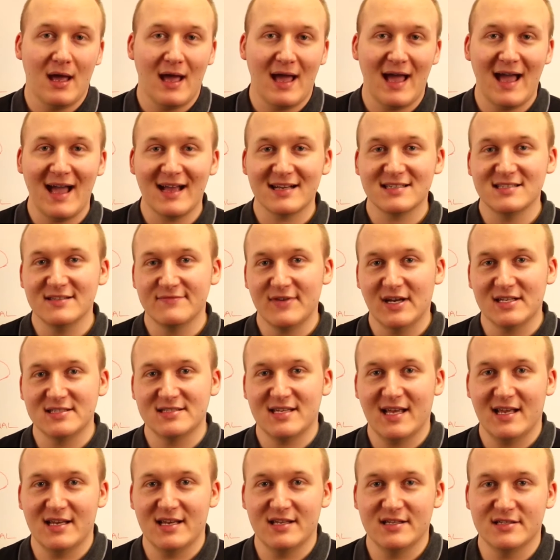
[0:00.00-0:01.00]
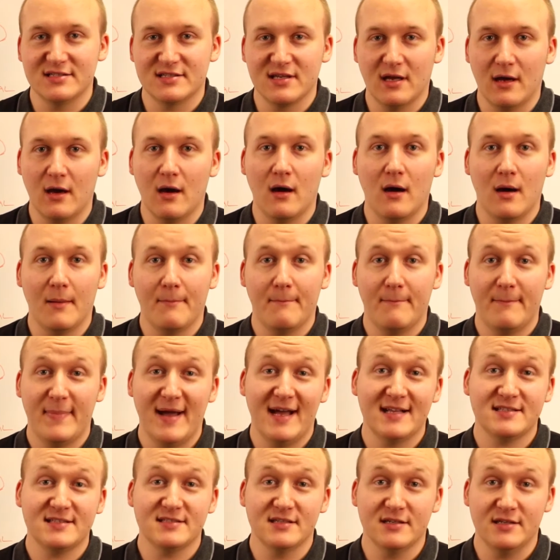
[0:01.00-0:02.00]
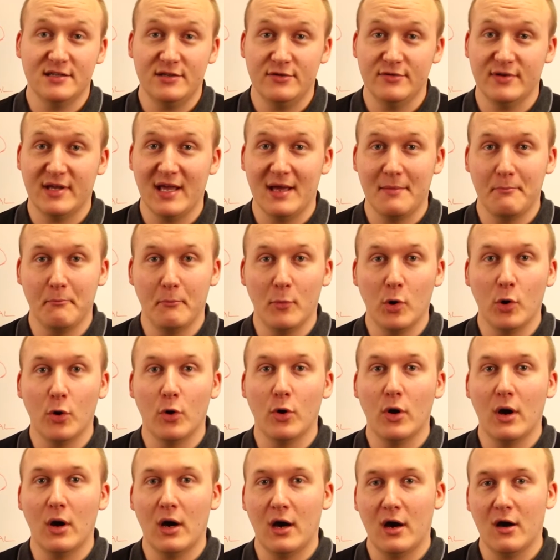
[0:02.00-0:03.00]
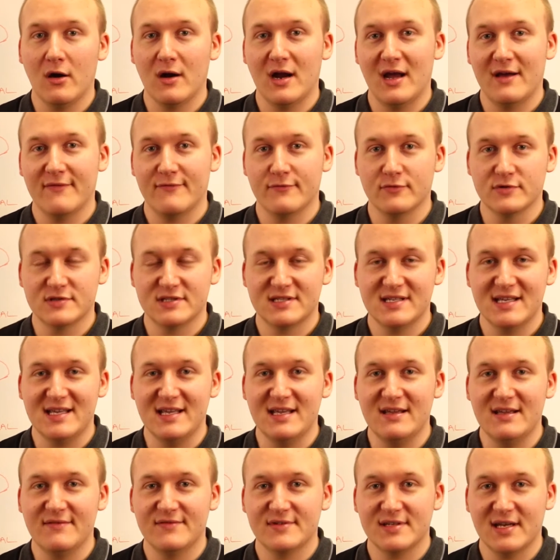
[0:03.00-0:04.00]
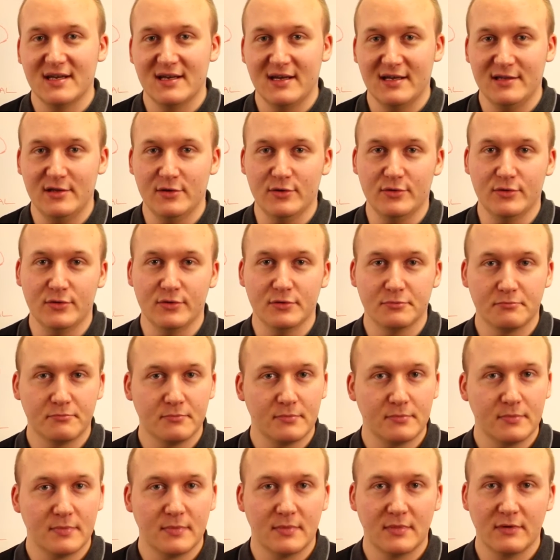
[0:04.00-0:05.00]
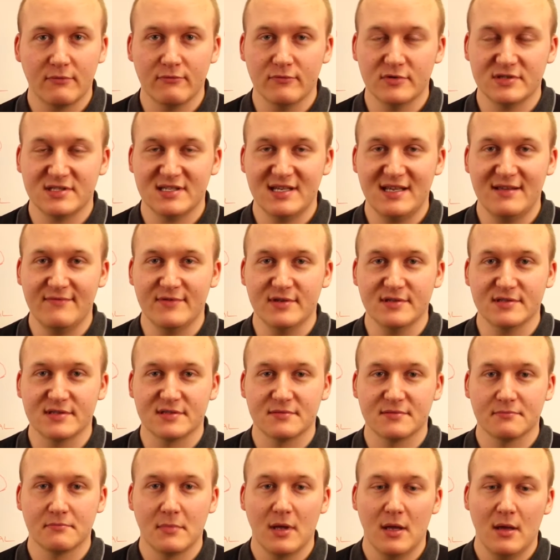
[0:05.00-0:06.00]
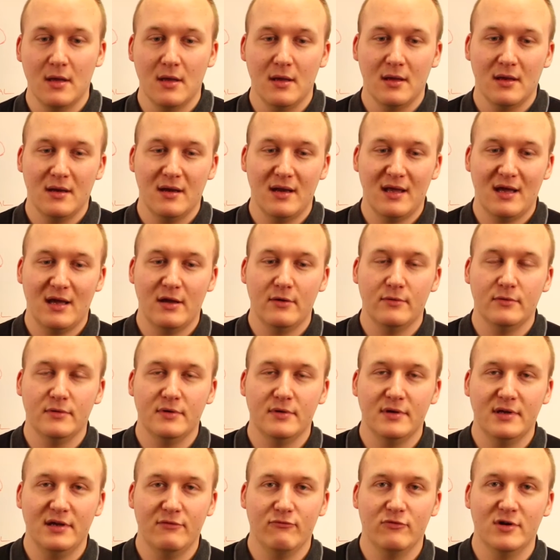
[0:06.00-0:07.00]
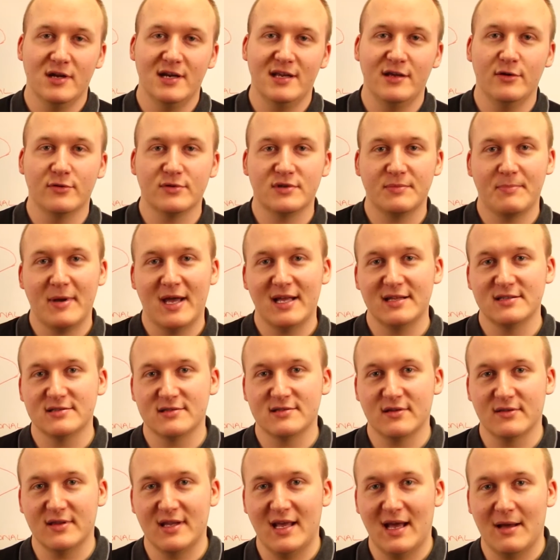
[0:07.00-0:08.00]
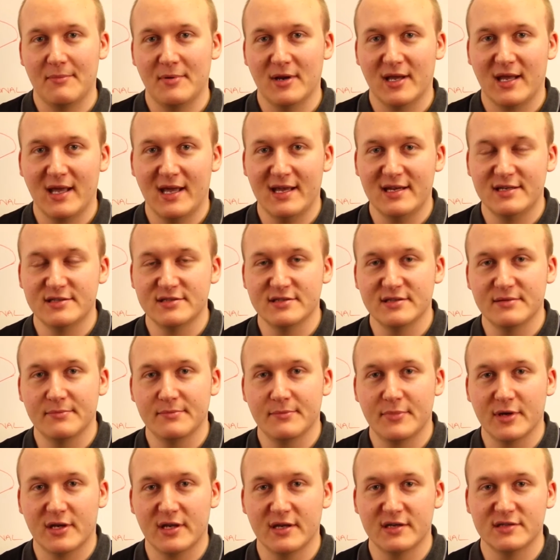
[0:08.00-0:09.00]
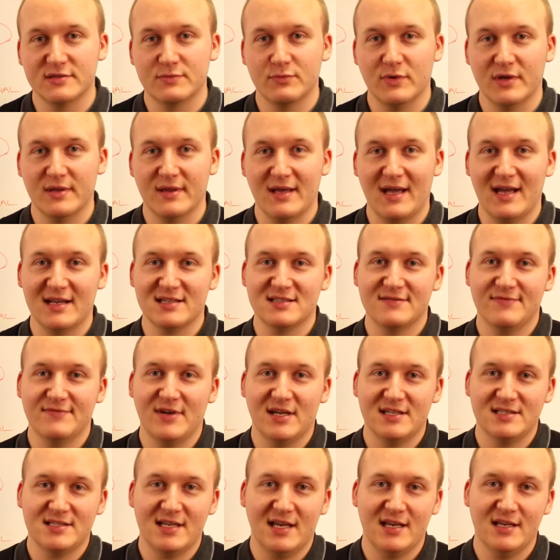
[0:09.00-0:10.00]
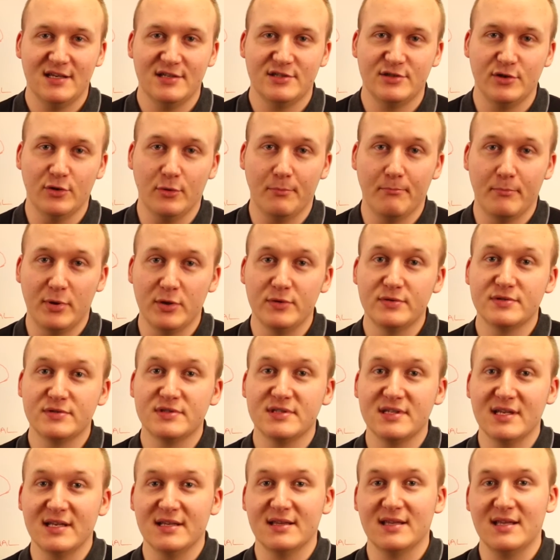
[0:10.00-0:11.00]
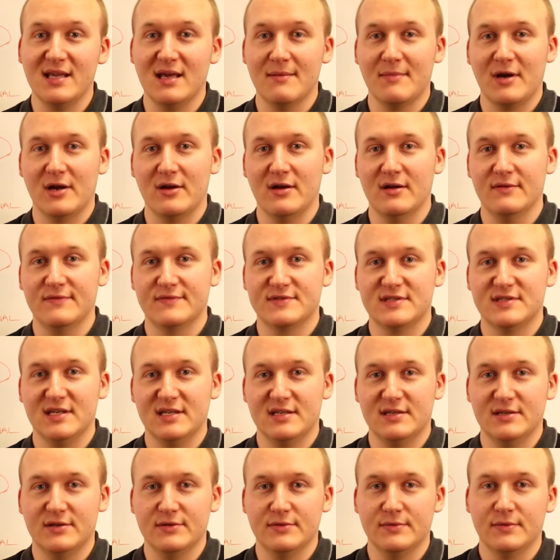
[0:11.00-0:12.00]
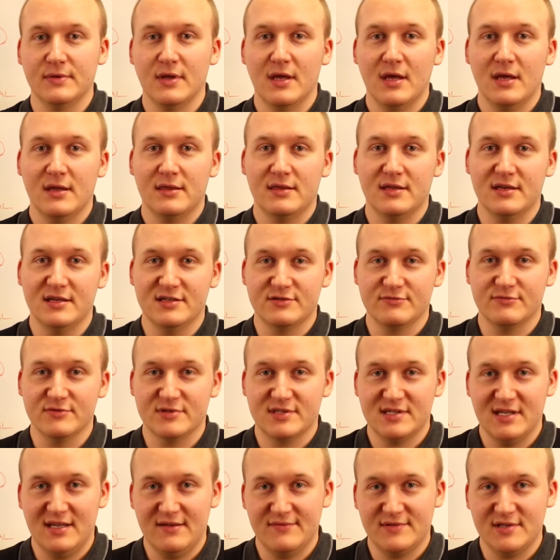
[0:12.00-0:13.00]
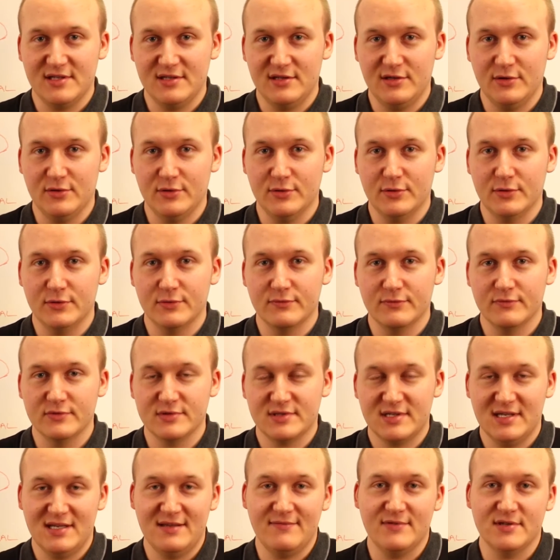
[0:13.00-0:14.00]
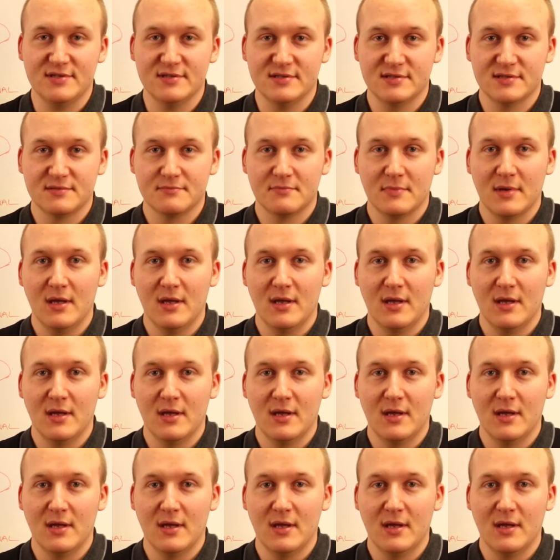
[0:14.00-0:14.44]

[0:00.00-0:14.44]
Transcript: active antennas are better. You get more RF received at your receivers. Now, it really all depends on the application, because with active antennas, you're boosting the amount of signal that is received at your receivers,